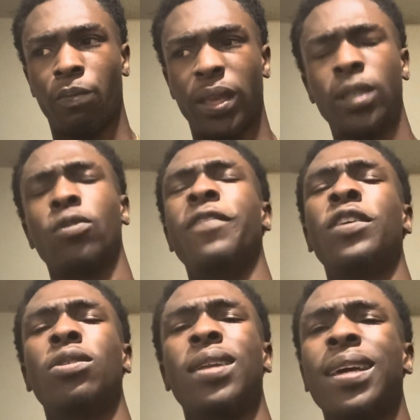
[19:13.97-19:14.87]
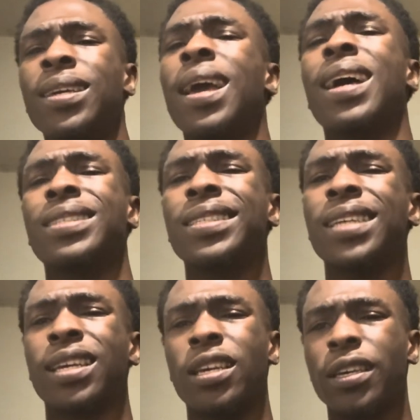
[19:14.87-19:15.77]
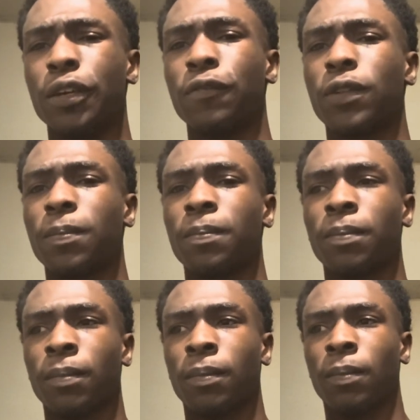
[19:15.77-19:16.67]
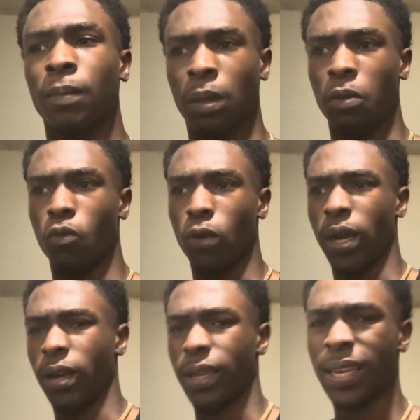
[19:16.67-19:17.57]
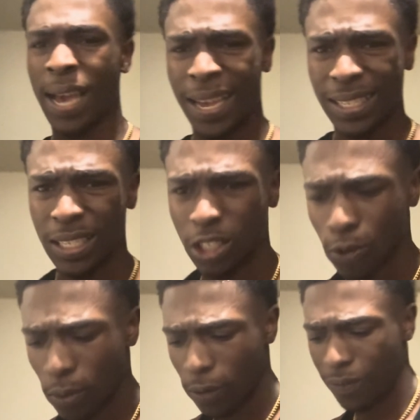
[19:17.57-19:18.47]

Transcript: it's revealed that he has a second gift. Where he has this sort of